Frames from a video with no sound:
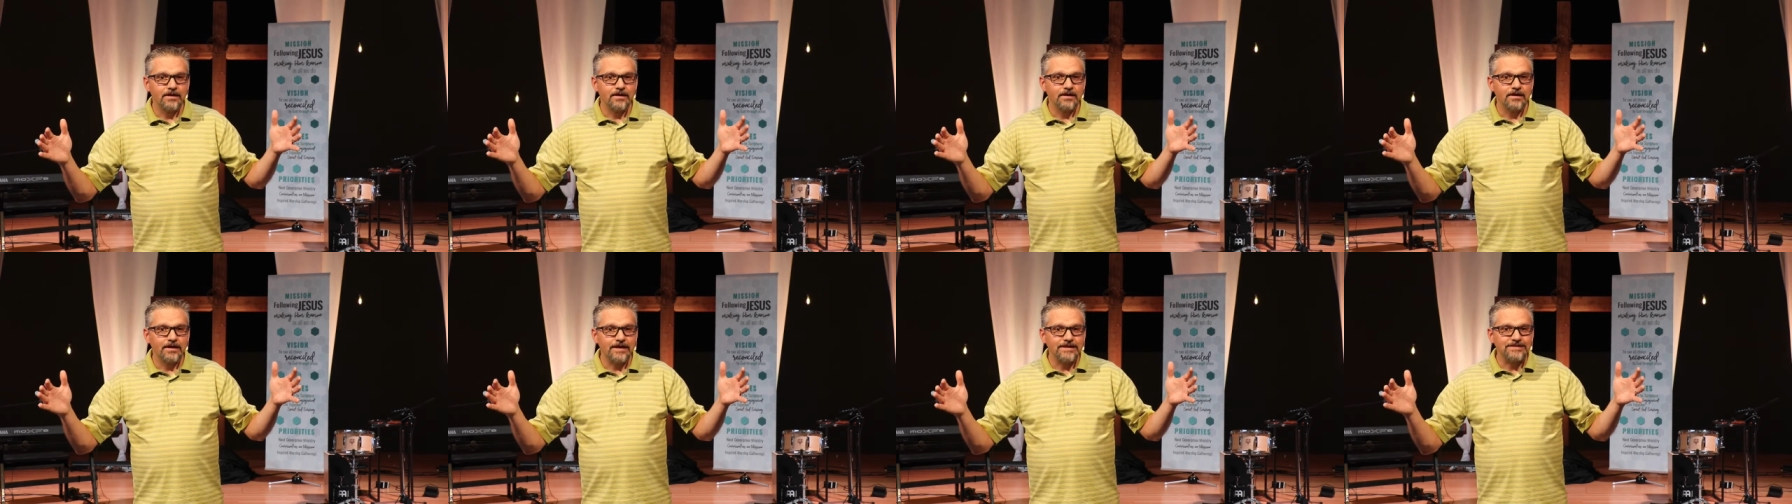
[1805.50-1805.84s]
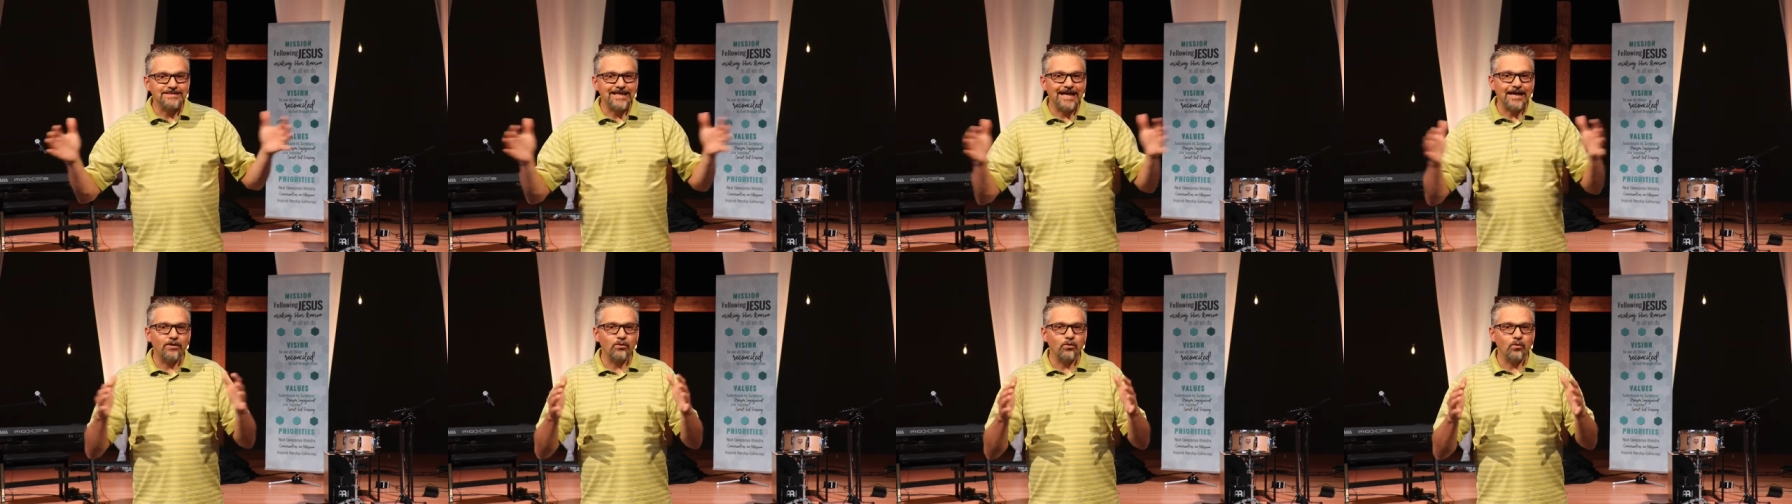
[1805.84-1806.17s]
is
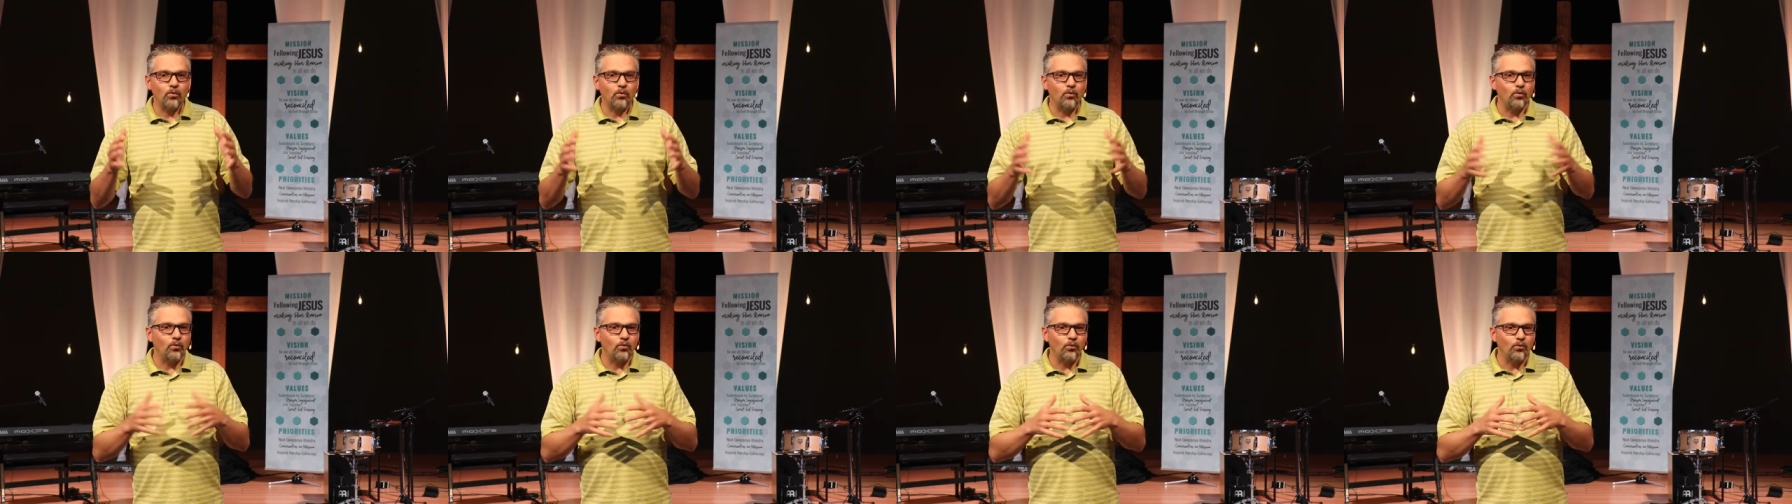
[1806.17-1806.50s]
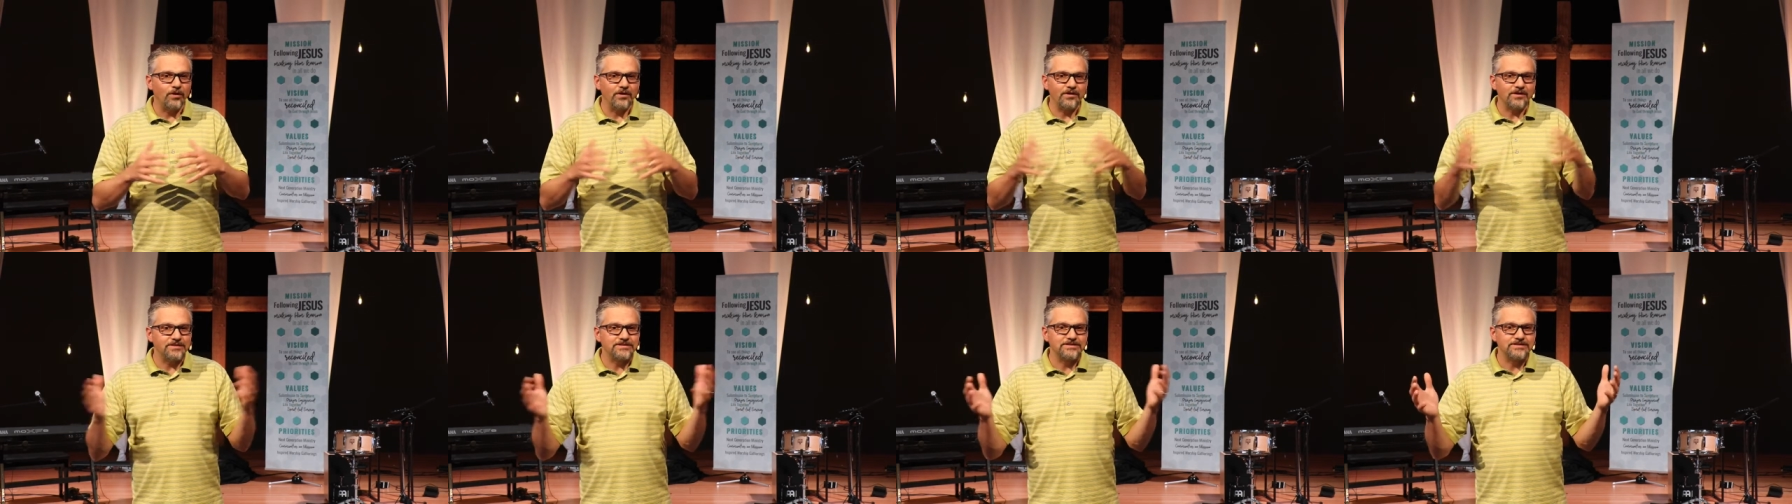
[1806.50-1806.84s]
that
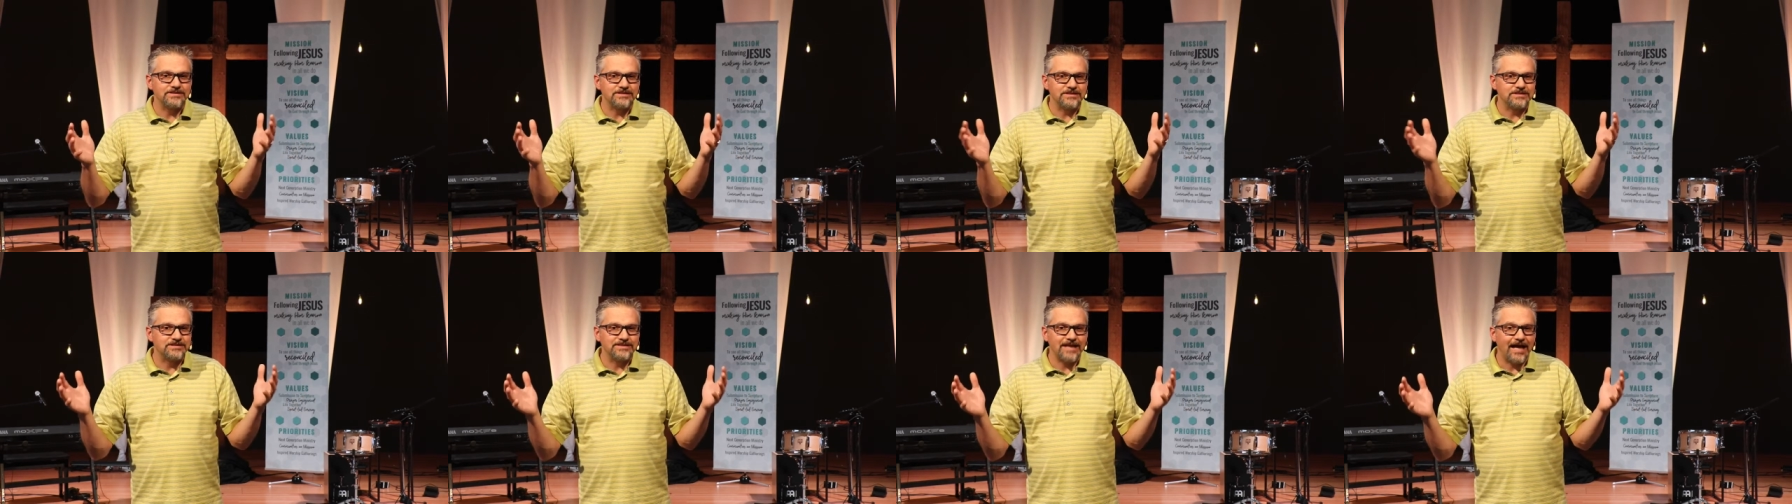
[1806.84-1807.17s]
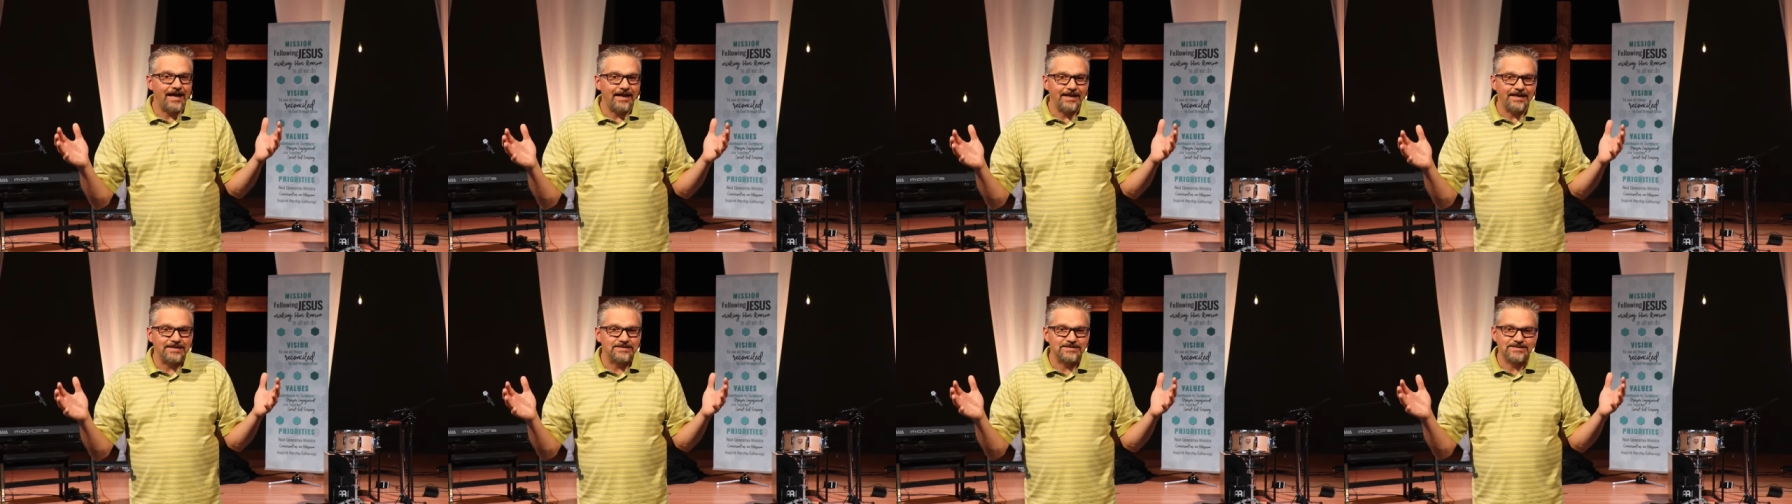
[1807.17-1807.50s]
we're a
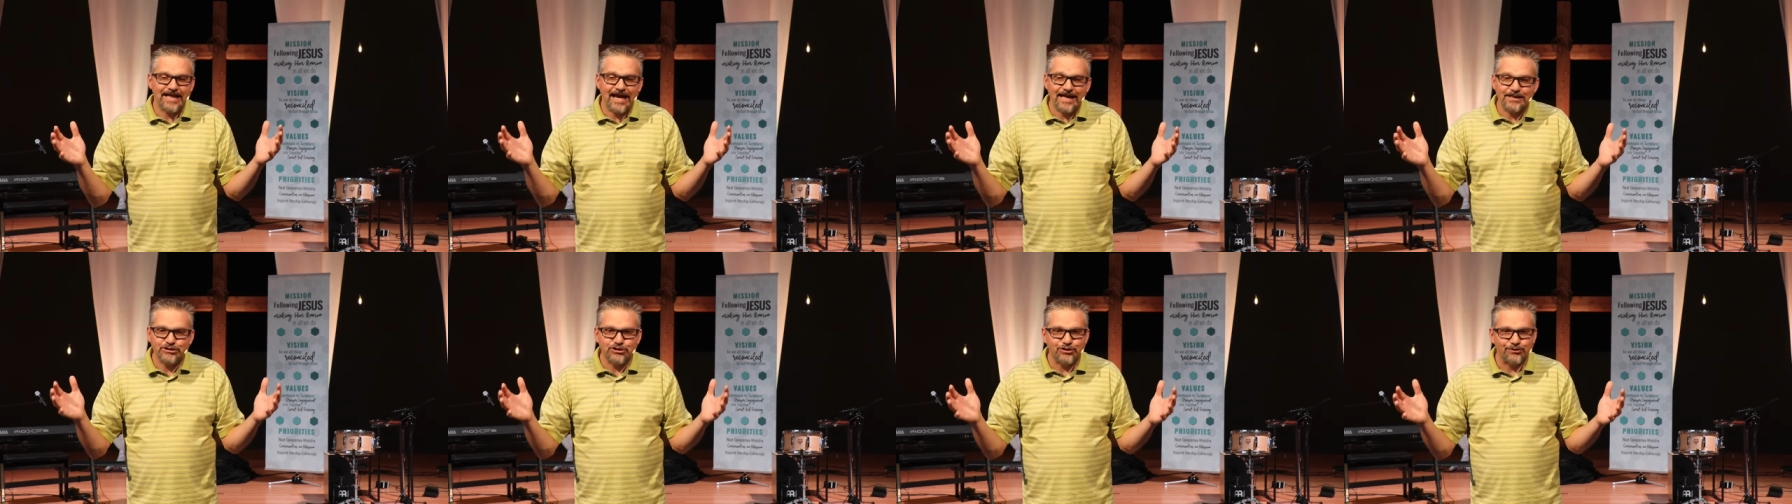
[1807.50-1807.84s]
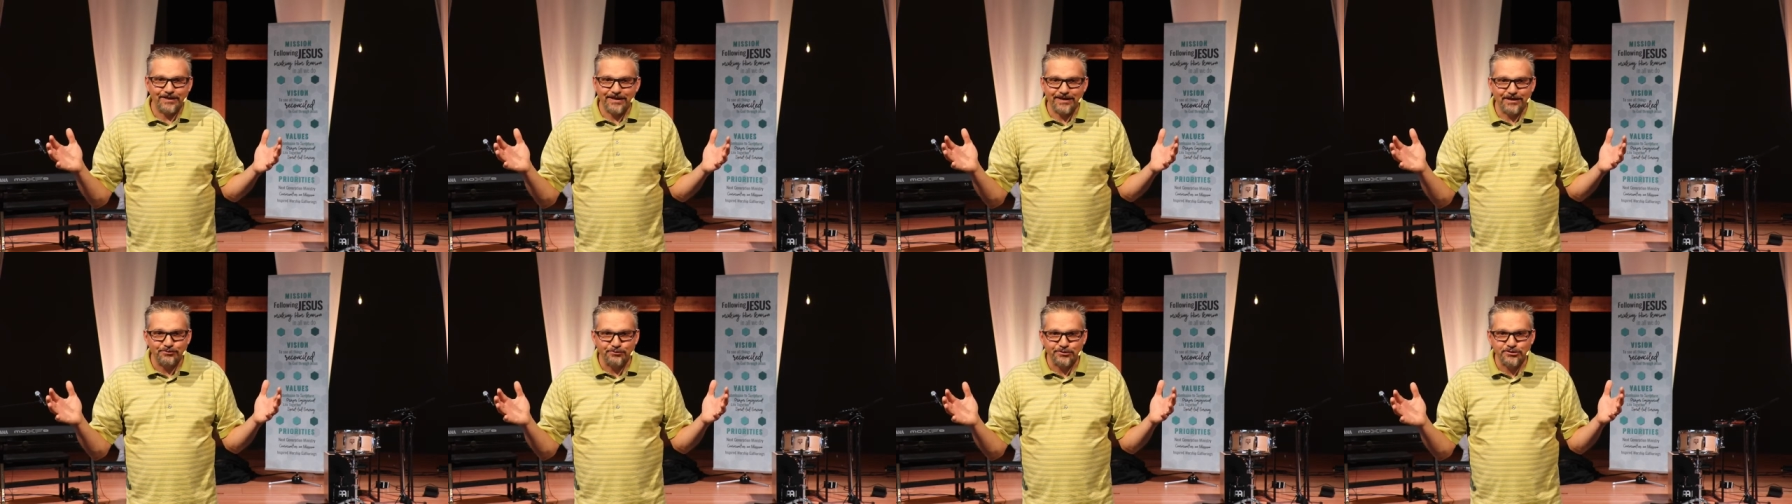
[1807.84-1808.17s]
society
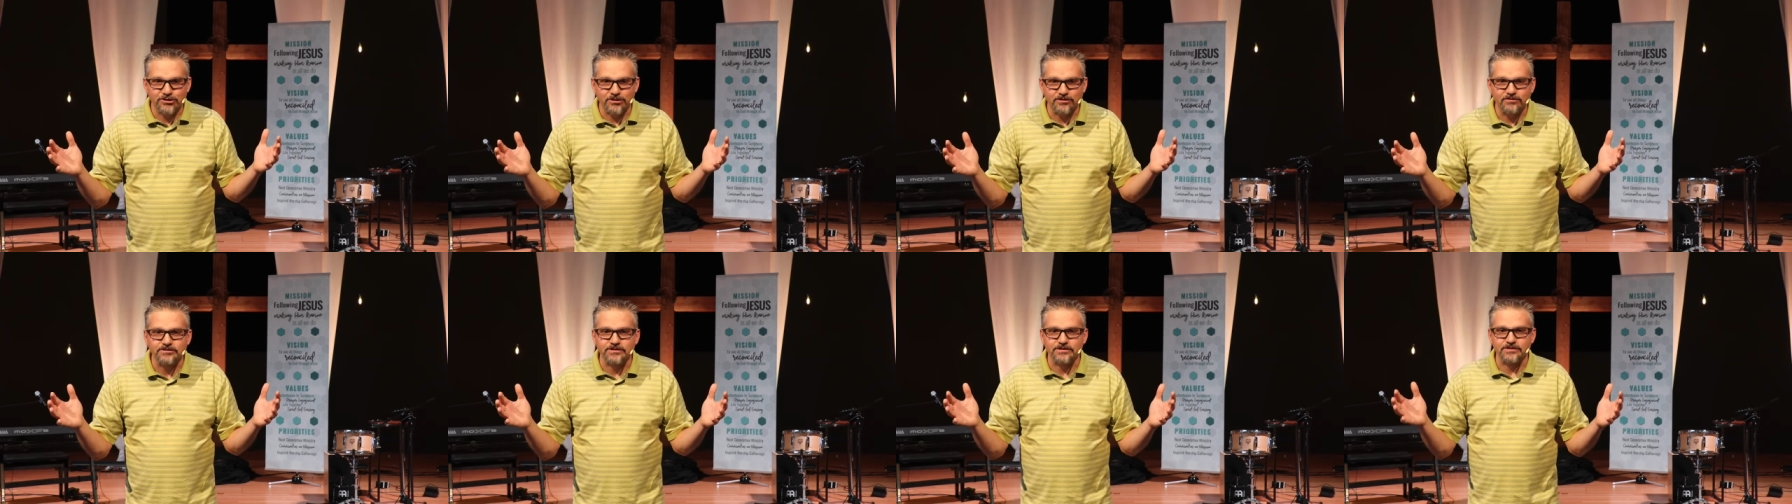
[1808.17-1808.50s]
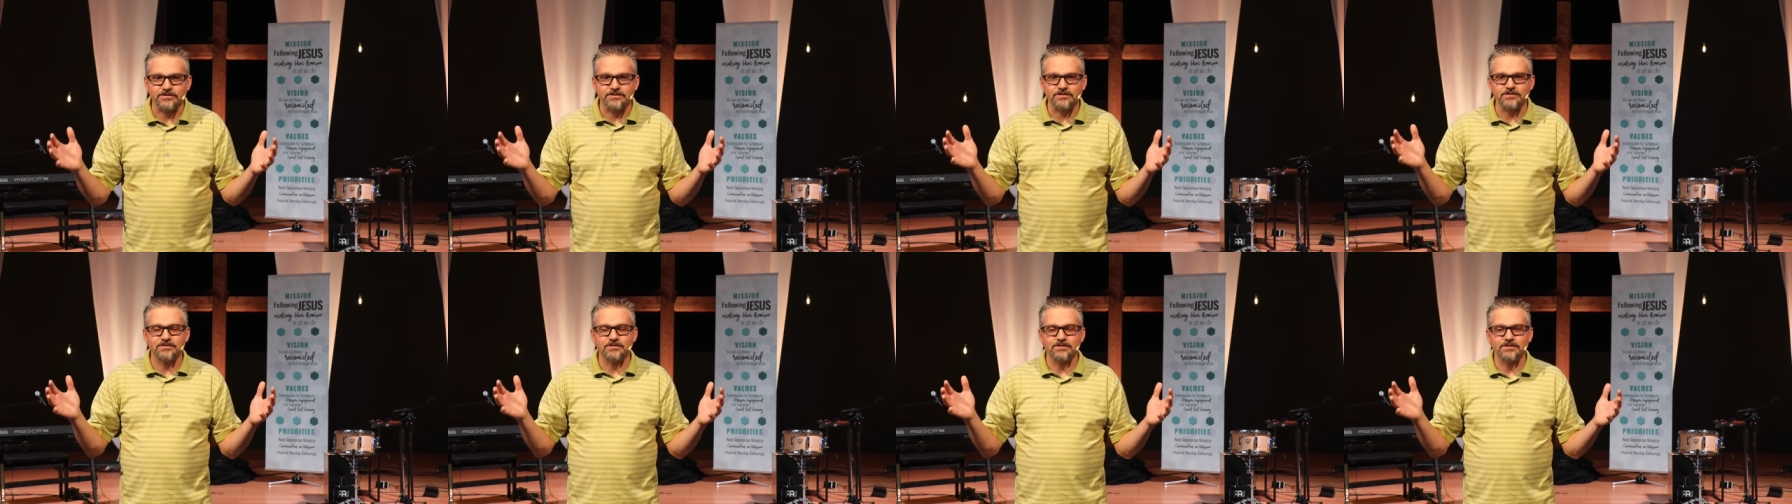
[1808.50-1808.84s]
saturated with
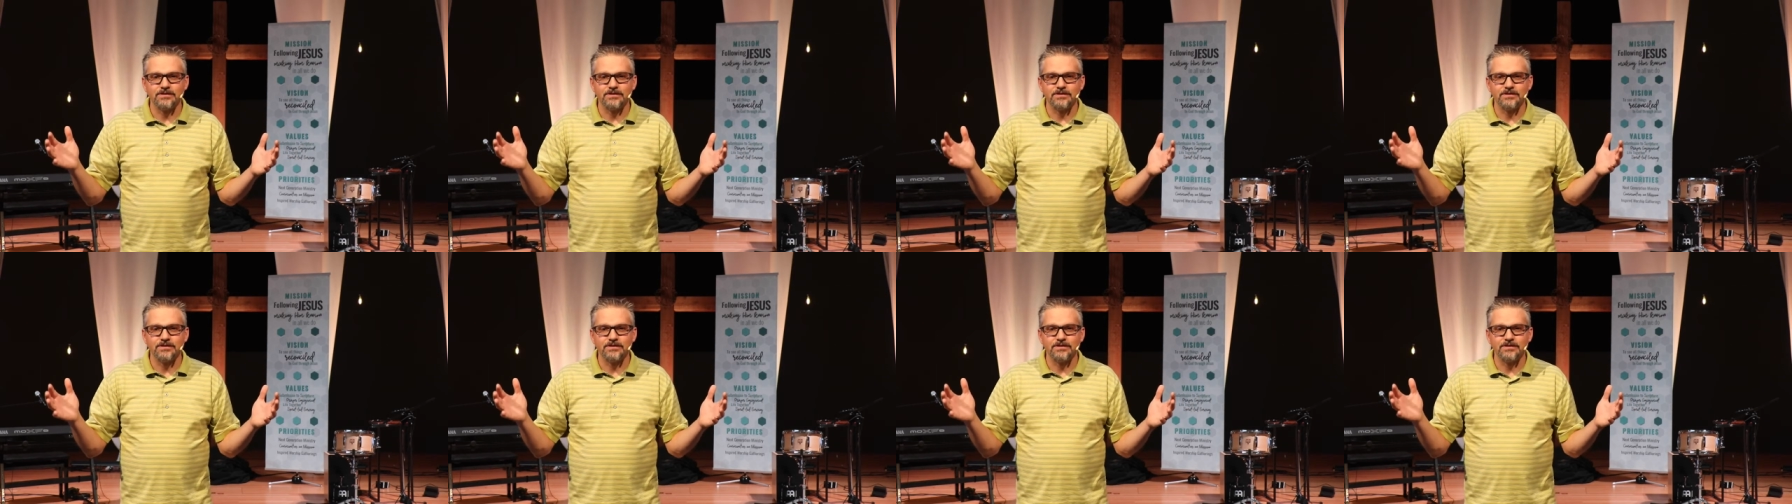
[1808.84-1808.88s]
churches.